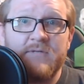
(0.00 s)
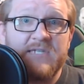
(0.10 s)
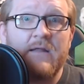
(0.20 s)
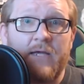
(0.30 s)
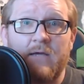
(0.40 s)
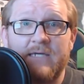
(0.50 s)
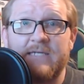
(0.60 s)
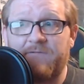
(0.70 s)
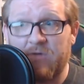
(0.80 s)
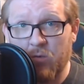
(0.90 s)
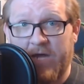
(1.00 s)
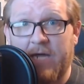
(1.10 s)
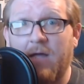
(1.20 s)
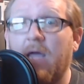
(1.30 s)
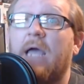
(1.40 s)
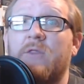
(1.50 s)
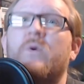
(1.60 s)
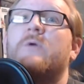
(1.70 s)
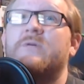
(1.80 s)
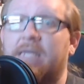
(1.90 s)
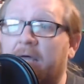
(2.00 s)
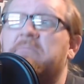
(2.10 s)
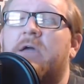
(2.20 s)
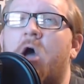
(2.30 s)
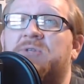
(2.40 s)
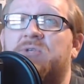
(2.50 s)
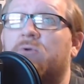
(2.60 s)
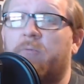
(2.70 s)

selling, except for the Wii. And the Wii was a gimmick console,